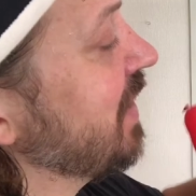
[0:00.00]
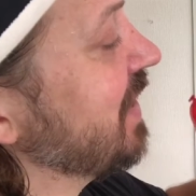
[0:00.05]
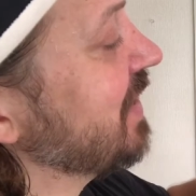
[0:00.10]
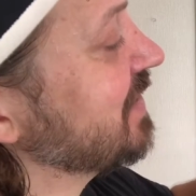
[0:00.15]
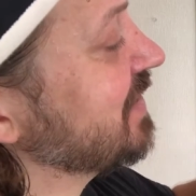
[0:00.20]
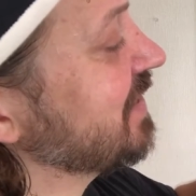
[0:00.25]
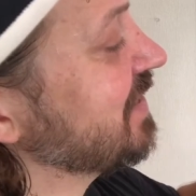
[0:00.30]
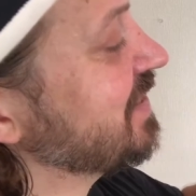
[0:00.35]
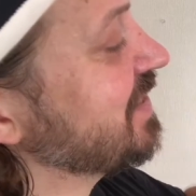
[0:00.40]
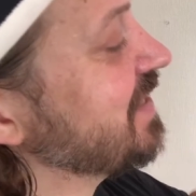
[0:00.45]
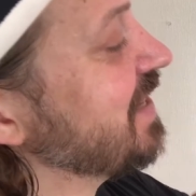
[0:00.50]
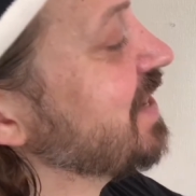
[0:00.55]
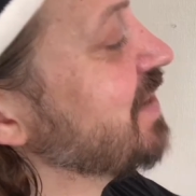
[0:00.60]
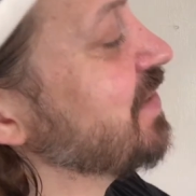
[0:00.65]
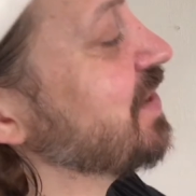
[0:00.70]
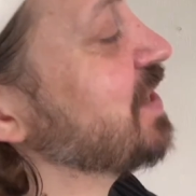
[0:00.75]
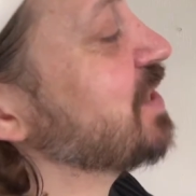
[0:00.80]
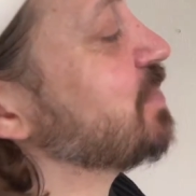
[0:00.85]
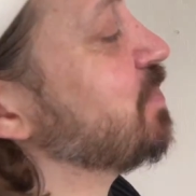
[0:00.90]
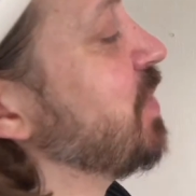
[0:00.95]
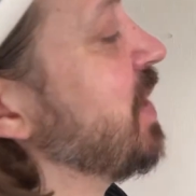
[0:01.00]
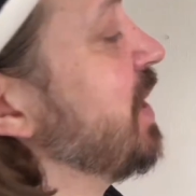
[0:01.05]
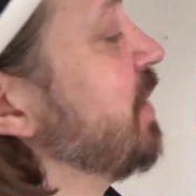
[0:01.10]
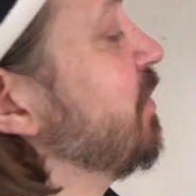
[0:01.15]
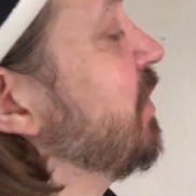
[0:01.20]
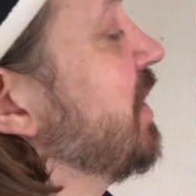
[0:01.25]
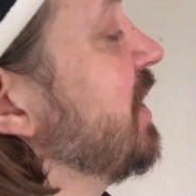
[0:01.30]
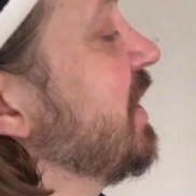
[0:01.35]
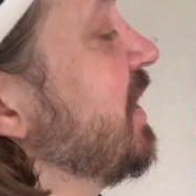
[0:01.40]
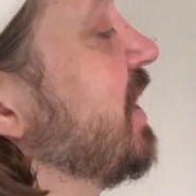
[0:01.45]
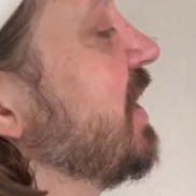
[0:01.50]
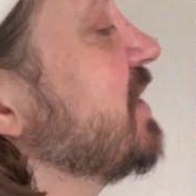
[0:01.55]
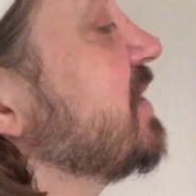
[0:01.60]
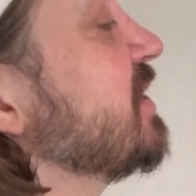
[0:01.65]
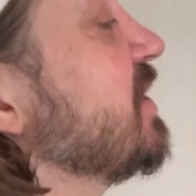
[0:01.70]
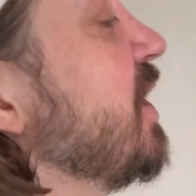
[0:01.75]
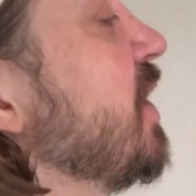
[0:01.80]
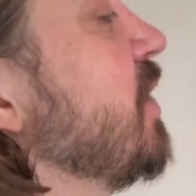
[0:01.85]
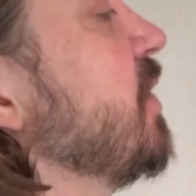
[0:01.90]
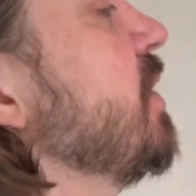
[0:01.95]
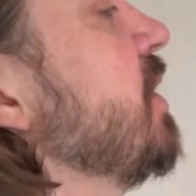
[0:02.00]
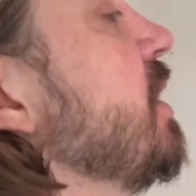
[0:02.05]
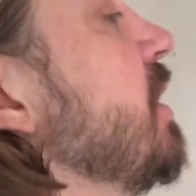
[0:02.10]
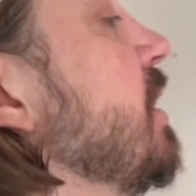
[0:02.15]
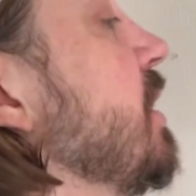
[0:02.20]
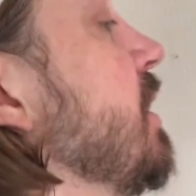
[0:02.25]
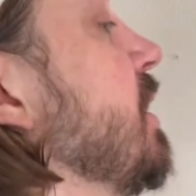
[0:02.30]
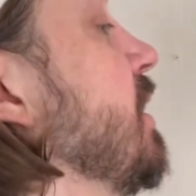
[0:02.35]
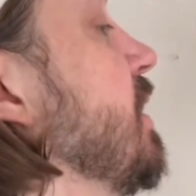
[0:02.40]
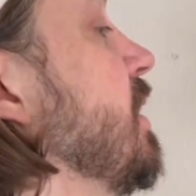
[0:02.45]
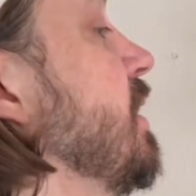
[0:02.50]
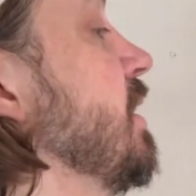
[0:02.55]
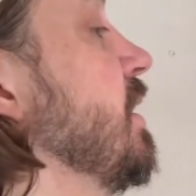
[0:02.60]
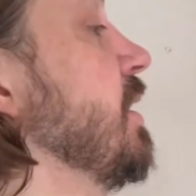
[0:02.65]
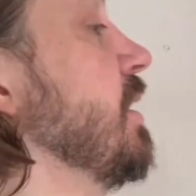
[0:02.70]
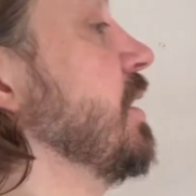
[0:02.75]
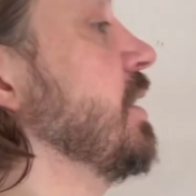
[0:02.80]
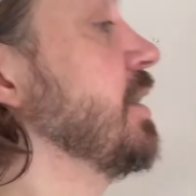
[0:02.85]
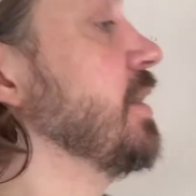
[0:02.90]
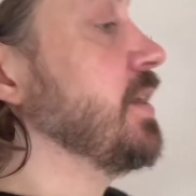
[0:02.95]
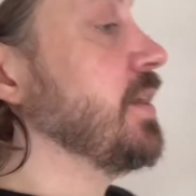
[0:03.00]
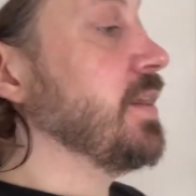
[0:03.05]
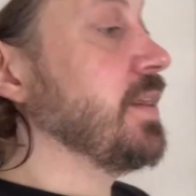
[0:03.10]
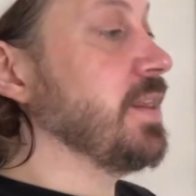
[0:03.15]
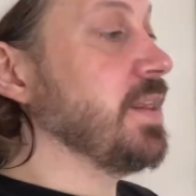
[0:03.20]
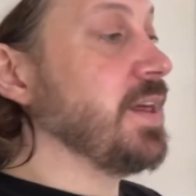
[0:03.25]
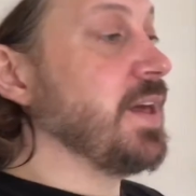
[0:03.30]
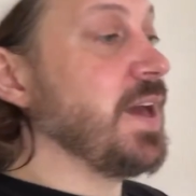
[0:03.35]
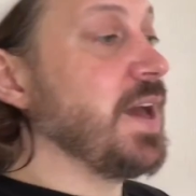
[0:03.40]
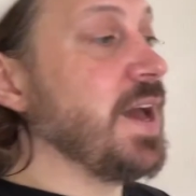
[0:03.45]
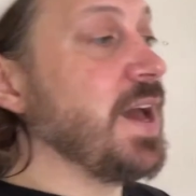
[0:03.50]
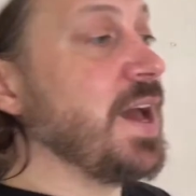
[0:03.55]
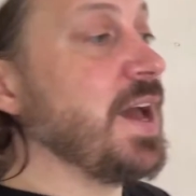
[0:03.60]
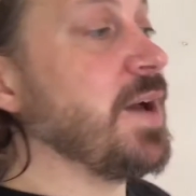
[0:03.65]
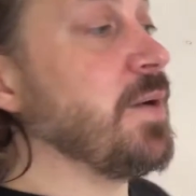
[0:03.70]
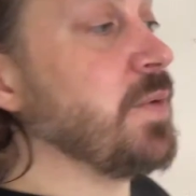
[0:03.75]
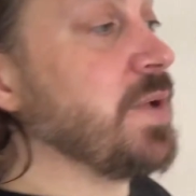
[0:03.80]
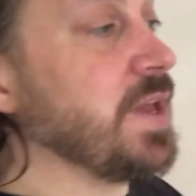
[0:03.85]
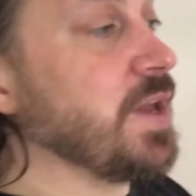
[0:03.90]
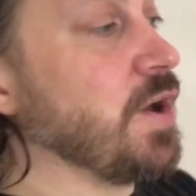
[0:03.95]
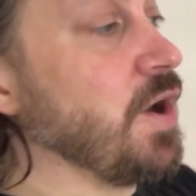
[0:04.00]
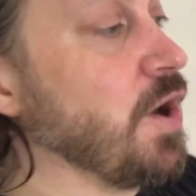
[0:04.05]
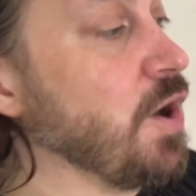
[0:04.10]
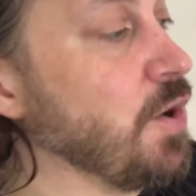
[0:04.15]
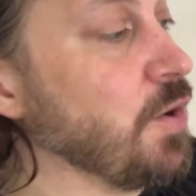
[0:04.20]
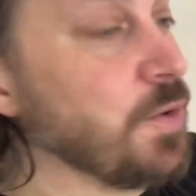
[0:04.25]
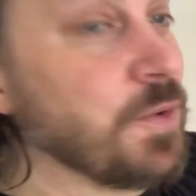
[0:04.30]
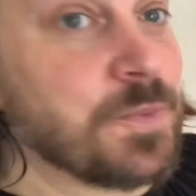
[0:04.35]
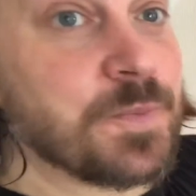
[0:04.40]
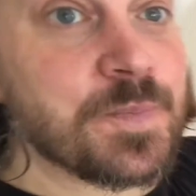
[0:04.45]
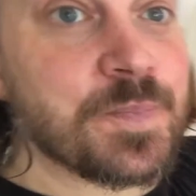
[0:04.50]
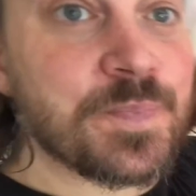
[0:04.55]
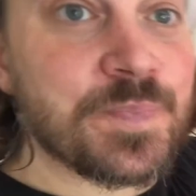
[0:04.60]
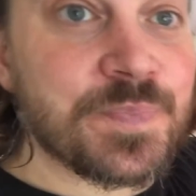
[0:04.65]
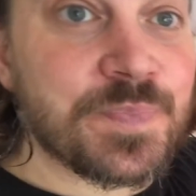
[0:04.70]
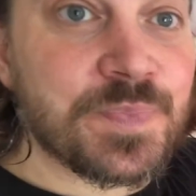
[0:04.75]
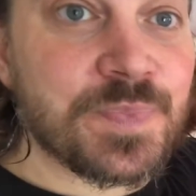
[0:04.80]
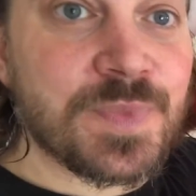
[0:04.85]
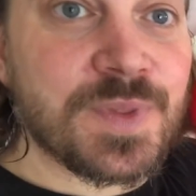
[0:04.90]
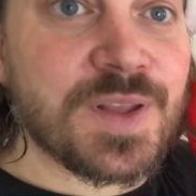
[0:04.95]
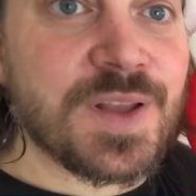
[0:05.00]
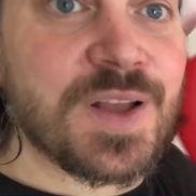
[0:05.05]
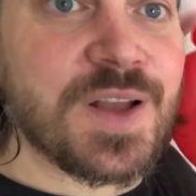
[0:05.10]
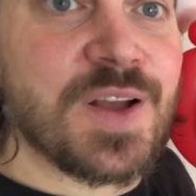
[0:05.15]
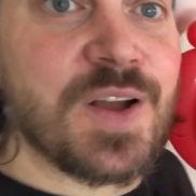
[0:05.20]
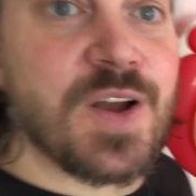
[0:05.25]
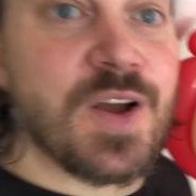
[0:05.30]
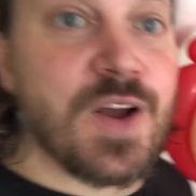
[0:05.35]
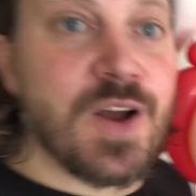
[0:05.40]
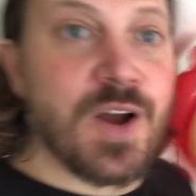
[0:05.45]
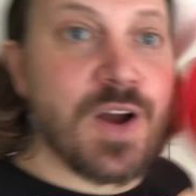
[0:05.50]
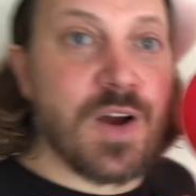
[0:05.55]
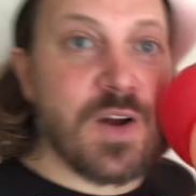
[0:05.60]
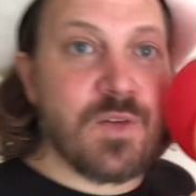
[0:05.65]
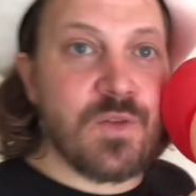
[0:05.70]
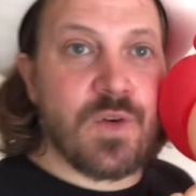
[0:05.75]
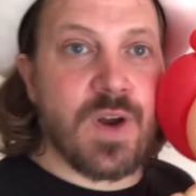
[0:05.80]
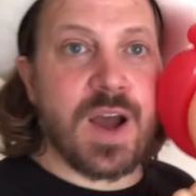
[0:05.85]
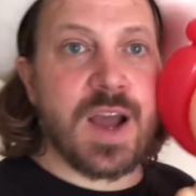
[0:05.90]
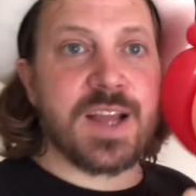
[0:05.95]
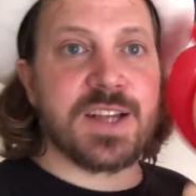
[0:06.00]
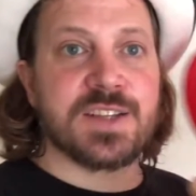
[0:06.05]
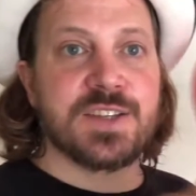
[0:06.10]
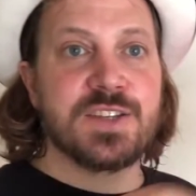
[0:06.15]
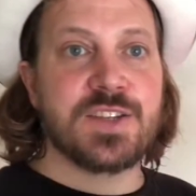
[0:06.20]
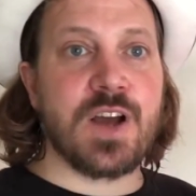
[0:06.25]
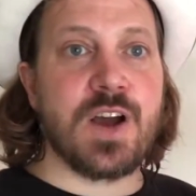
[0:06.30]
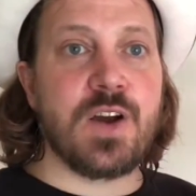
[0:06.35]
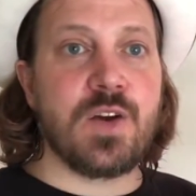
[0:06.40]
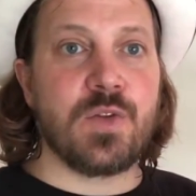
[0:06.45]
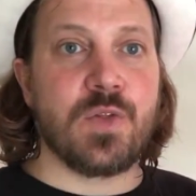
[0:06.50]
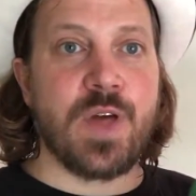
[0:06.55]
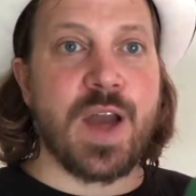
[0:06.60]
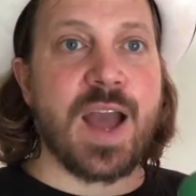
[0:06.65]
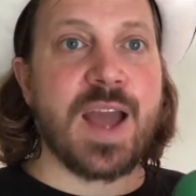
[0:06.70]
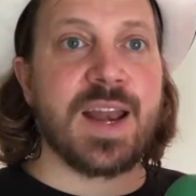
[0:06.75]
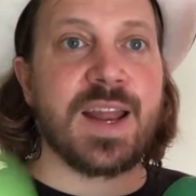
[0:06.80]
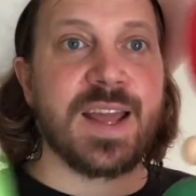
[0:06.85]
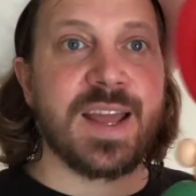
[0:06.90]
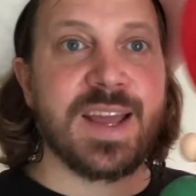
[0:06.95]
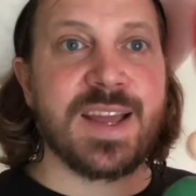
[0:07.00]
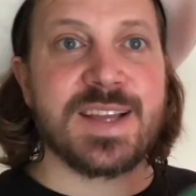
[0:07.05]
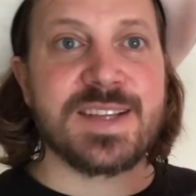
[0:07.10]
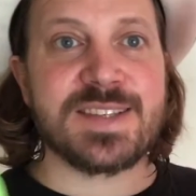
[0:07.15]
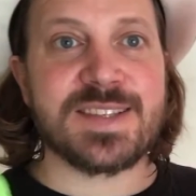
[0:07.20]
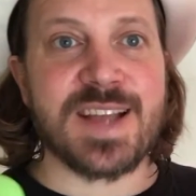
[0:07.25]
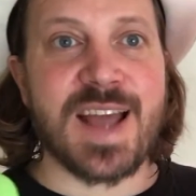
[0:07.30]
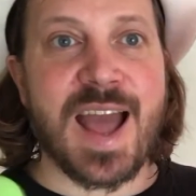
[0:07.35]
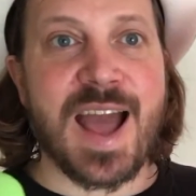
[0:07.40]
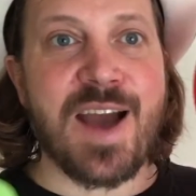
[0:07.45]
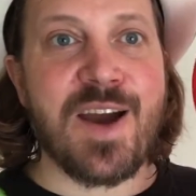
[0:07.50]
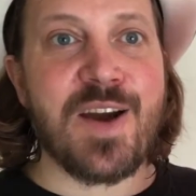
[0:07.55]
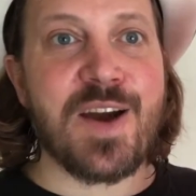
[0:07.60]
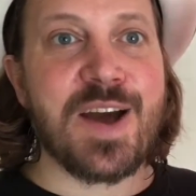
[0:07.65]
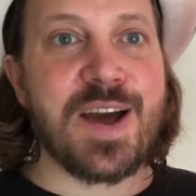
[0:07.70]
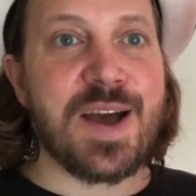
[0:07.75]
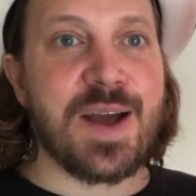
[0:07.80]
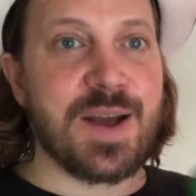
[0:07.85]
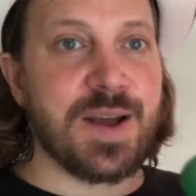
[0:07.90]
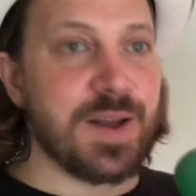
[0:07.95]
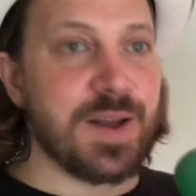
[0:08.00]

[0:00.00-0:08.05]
it's a serious pain when it does. So there we go. All right, so that is our